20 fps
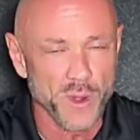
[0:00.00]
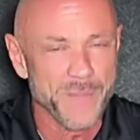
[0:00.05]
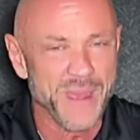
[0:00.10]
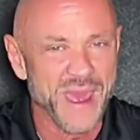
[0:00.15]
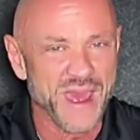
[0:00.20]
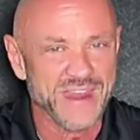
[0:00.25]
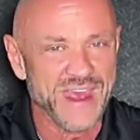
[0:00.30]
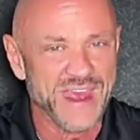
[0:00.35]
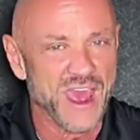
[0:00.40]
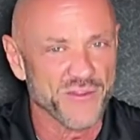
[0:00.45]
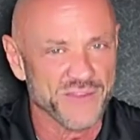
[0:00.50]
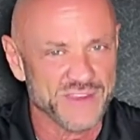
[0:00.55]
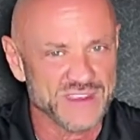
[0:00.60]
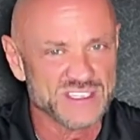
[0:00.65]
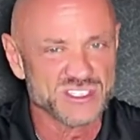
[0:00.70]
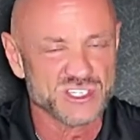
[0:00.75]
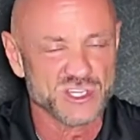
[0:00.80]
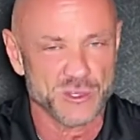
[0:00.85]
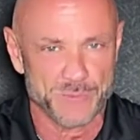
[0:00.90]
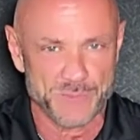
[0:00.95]
about how
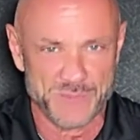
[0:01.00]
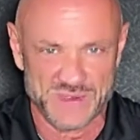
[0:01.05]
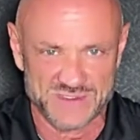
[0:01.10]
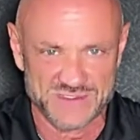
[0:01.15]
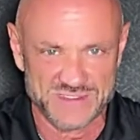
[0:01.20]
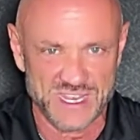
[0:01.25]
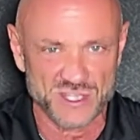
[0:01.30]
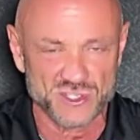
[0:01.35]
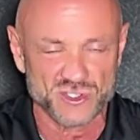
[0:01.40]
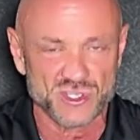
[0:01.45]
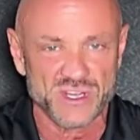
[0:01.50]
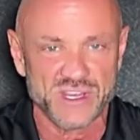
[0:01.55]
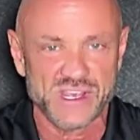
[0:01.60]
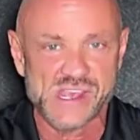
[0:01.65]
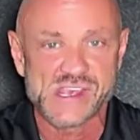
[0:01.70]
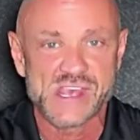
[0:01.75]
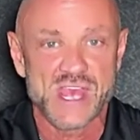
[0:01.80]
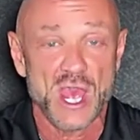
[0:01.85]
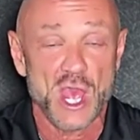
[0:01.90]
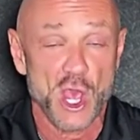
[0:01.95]
this could
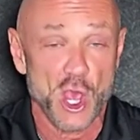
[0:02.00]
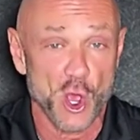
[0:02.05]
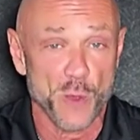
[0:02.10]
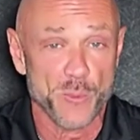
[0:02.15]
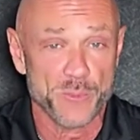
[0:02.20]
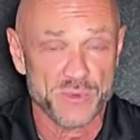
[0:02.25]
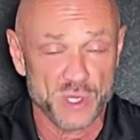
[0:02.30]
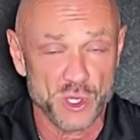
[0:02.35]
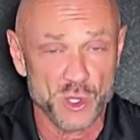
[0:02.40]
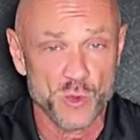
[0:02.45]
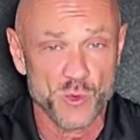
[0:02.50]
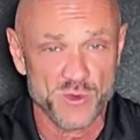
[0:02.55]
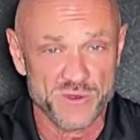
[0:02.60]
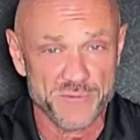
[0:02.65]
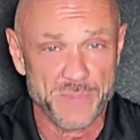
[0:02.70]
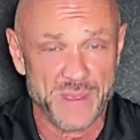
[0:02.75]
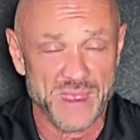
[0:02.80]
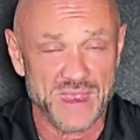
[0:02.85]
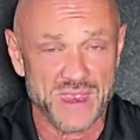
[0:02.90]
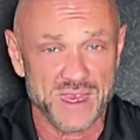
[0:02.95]
potentially help you
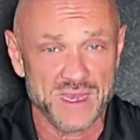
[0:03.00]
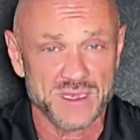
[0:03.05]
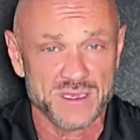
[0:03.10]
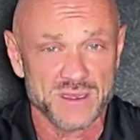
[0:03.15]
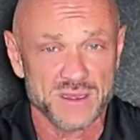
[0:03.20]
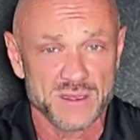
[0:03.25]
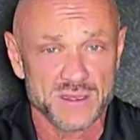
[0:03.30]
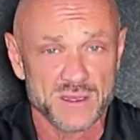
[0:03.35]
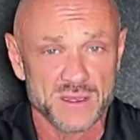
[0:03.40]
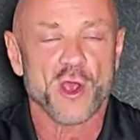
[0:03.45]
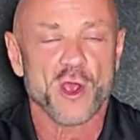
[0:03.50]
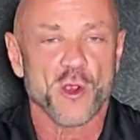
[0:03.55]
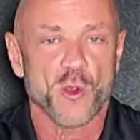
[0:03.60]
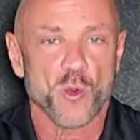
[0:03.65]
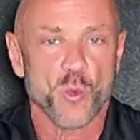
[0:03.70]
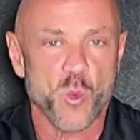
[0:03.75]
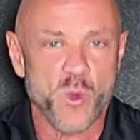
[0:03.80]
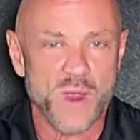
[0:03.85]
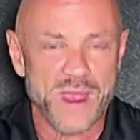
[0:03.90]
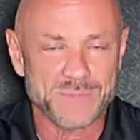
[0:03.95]
with pain,
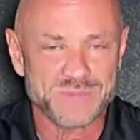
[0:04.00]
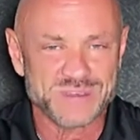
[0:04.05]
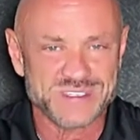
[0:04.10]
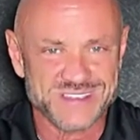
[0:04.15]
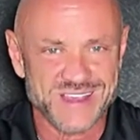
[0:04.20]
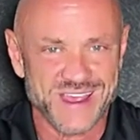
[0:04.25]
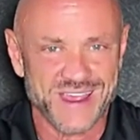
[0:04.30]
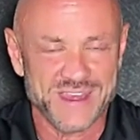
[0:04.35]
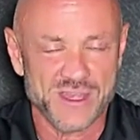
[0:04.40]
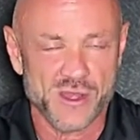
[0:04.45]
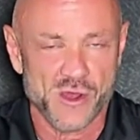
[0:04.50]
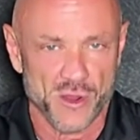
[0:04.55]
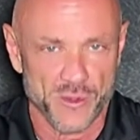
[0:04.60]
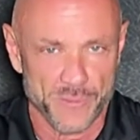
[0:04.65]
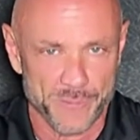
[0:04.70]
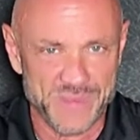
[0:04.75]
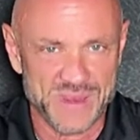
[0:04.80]
our website on